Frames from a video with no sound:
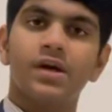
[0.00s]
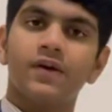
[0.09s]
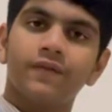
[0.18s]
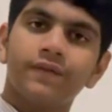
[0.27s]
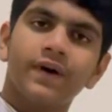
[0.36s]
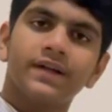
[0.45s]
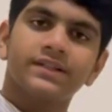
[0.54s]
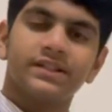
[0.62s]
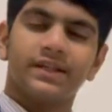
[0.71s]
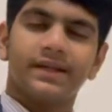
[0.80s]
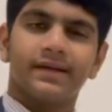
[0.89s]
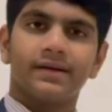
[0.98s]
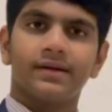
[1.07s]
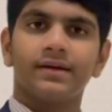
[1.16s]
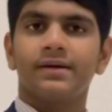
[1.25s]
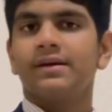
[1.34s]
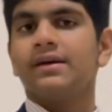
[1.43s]
Firstly,
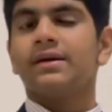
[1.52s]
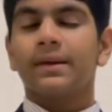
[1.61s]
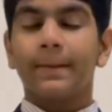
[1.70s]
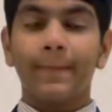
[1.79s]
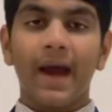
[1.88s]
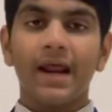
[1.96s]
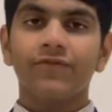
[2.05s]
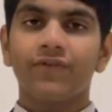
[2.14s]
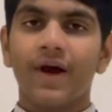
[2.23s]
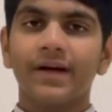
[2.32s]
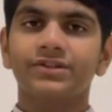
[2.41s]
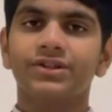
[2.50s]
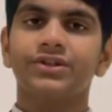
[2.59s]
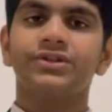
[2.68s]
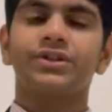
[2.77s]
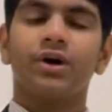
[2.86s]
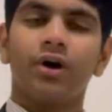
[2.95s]
the manufacturers
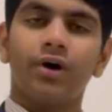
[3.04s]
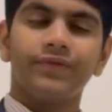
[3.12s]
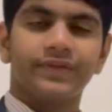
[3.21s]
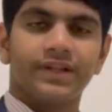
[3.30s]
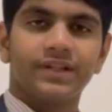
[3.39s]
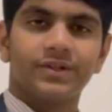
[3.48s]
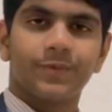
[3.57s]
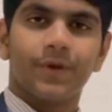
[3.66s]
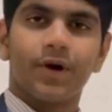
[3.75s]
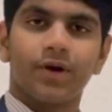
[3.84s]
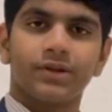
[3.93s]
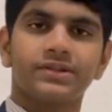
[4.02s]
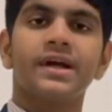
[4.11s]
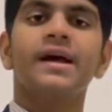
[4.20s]
of these products